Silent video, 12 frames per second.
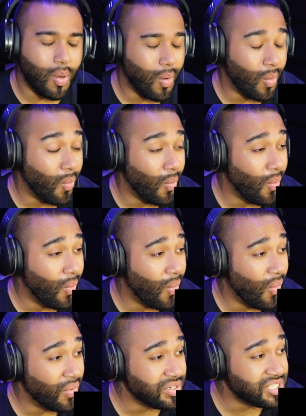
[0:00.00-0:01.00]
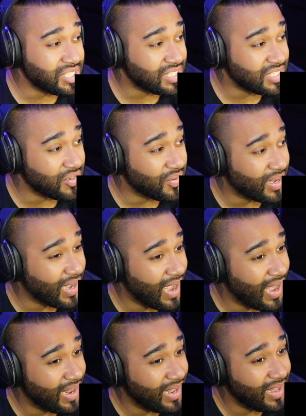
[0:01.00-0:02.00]
Oh, she still
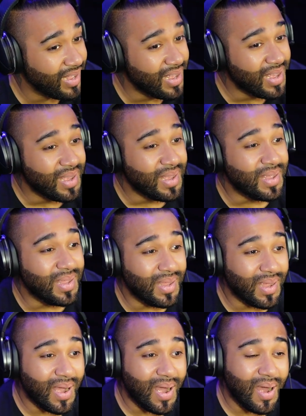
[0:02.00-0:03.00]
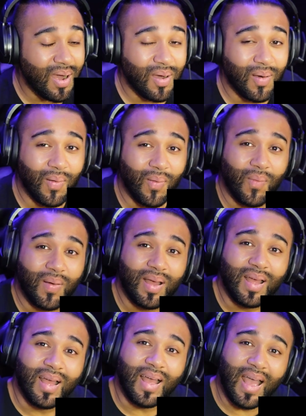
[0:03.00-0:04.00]
got it. Yo,
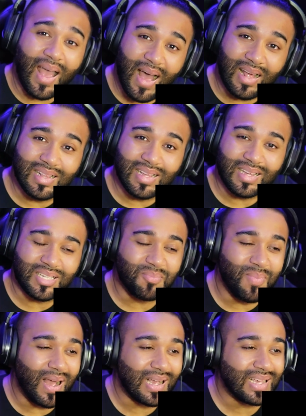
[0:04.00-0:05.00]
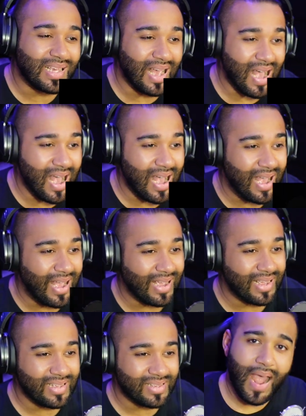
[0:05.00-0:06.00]
Alex, my
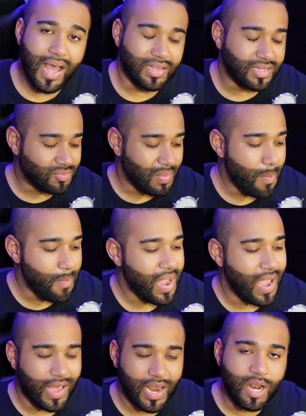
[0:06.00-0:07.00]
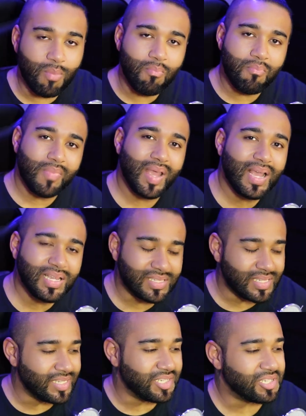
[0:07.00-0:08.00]
guy. Alex, my man. An
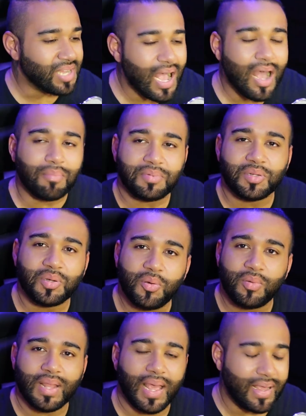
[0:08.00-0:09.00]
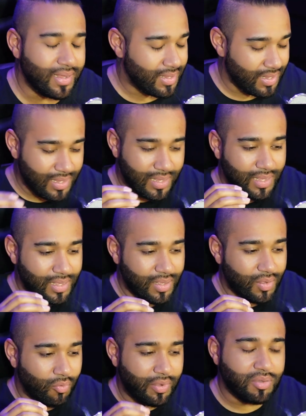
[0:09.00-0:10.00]
amazing job, dude. Like,
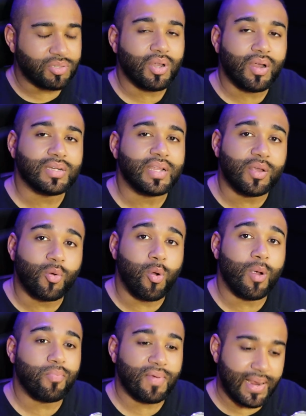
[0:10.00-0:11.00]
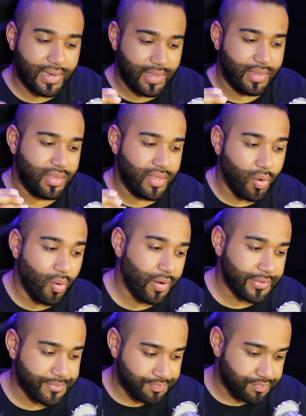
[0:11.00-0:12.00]
when you started incorporating
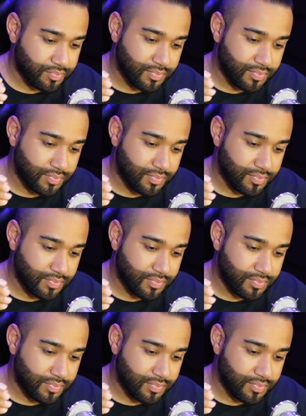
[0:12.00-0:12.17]
your